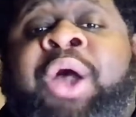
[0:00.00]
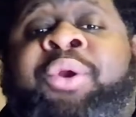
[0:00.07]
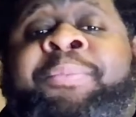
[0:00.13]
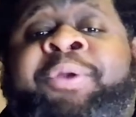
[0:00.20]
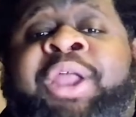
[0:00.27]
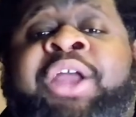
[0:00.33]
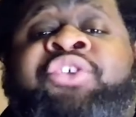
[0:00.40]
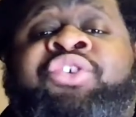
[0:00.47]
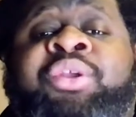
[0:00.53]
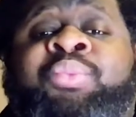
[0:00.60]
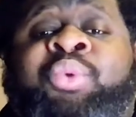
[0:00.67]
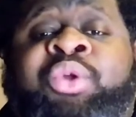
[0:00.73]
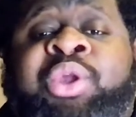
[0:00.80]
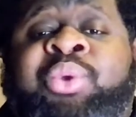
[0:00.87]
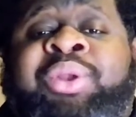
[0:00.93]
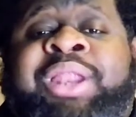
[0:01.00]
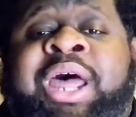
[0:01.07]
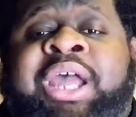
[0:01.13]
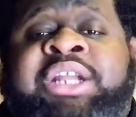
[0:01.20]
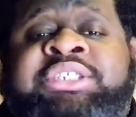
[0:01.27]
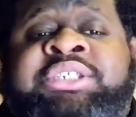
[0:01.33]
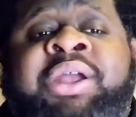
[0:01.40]
production will
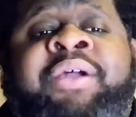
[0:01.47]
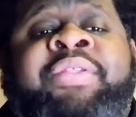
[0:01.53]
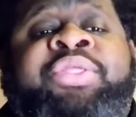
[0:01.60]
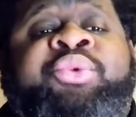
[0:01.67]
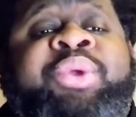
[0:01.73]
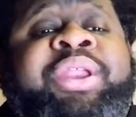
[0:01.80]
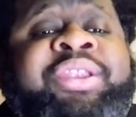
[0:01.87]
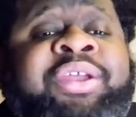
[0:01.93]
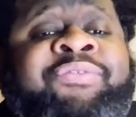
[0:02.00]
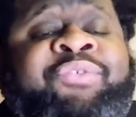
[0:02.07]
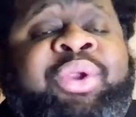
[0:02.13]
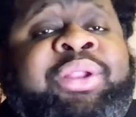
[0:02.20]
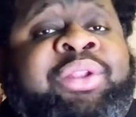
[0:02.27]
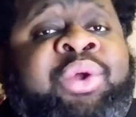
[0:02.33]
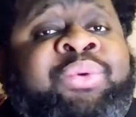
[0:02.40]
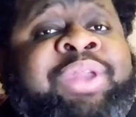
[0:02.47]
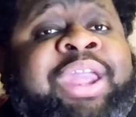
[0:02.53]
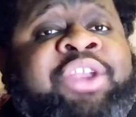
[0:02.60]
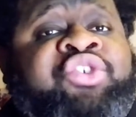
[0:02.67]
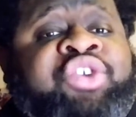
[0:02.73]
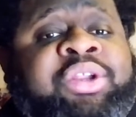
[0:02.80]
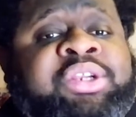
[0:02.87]
utilize 3 different
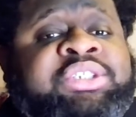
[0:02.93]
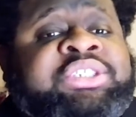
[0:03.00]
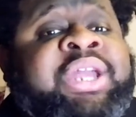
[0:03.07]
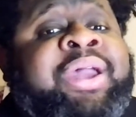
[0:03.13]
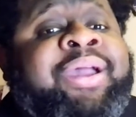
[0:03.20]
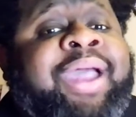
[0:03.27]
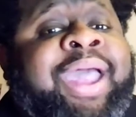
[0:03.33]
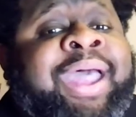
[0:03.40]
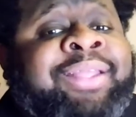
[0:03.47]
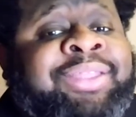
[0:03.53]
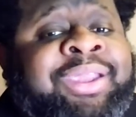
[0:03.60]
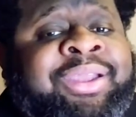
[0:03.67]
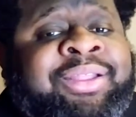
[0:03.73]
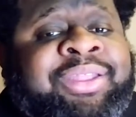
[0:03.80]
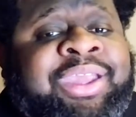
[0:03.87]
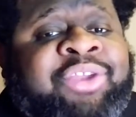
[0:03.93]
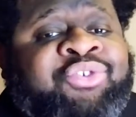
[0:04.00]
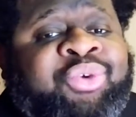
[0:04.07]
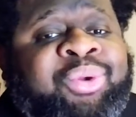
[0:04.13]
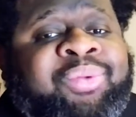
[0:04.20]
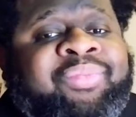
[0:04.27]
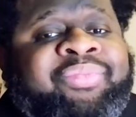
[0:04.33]
locations at the
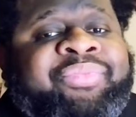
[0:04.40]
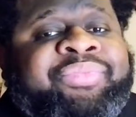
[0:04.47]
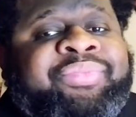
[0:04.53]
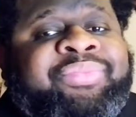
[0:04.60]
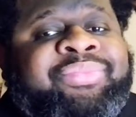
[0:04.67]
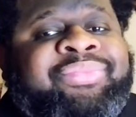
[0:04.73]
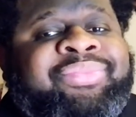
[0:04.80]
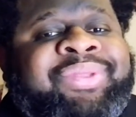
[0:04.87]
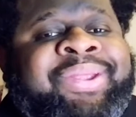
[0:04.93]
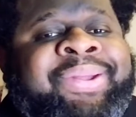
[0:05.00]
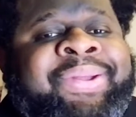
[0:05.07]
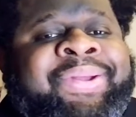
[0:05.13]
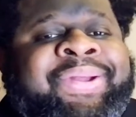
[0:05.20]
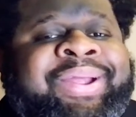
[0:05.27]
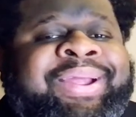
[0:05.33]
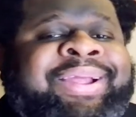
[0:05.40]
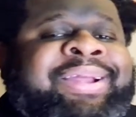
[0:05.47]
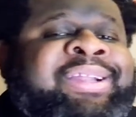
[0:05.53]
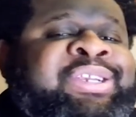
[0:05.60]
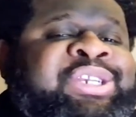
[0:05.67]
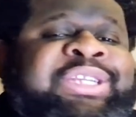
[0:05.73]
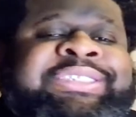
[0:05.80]
cathedral.
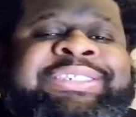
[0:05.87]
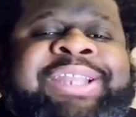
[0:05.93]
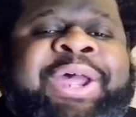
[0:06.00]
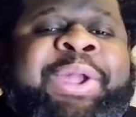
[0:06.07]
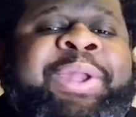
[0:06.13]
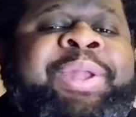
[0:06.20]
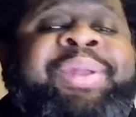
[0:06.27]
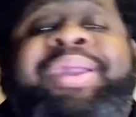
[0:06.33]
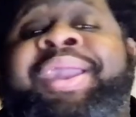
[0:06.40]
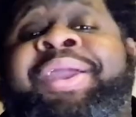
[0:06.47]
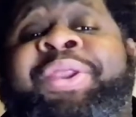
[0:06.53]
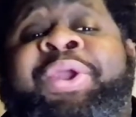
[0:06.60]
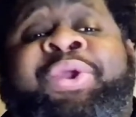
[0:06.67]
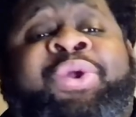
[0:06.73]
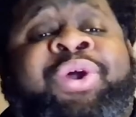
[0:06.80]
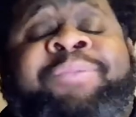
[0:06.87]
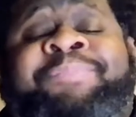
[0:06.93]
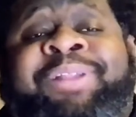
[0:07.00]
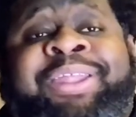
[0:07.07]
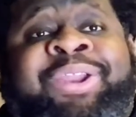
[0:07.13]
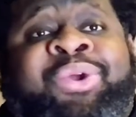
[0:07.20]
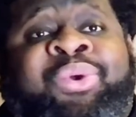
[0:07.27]
Just like any good
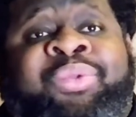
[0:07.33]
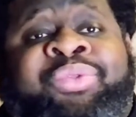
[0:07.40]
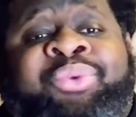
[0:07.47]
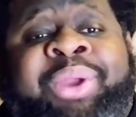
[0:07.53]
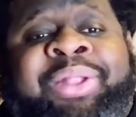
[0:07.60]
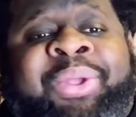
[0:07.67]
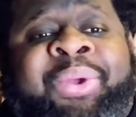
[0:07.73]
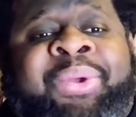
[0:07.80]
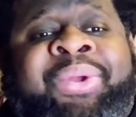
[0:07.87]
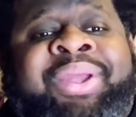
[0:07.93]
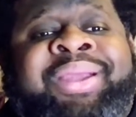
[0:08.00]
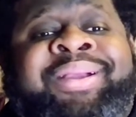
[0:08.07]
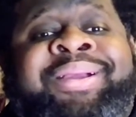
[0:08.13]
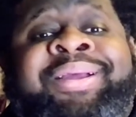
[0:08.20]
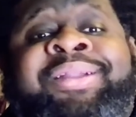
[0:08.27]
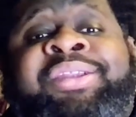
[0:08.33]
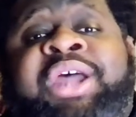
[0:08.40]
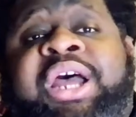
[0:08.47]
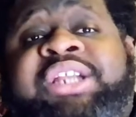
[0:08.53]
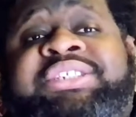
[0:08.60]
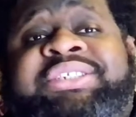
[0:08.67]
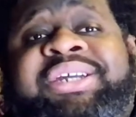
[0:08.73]
political thriller,
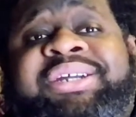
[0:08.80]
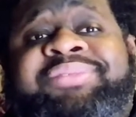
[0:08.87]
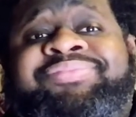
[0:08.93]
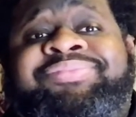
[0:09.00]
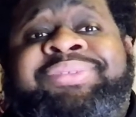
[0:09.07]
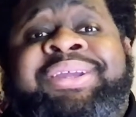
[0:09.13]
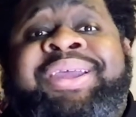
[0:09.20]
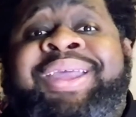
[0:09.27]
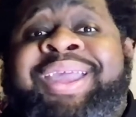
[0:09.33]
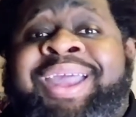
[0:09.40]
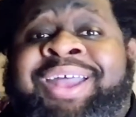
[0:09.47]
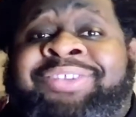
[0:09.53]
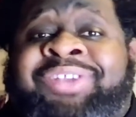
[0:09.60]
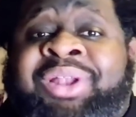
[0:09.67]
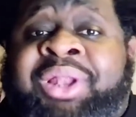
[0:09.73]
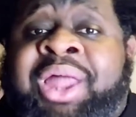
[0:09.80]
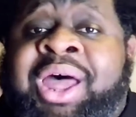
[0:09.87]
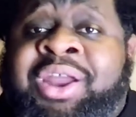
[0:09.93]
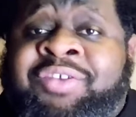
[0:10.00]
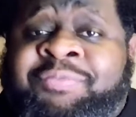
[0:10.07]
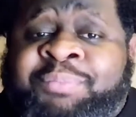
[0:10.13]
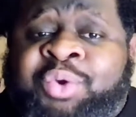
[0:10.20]
Tosca has a
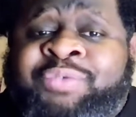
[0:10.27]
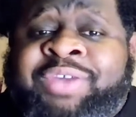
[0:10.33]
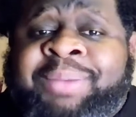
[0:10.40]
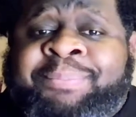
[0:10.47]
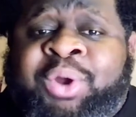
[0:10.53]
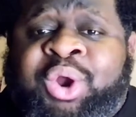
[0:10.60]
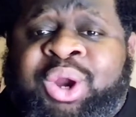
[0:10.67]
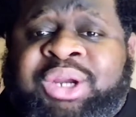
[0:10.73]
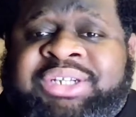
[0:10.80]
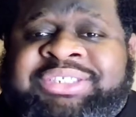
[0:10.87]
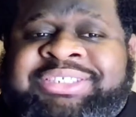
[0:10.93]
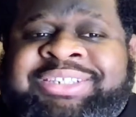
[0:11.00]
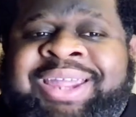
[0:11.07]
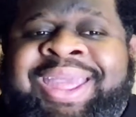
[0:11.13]
lot of moving parts.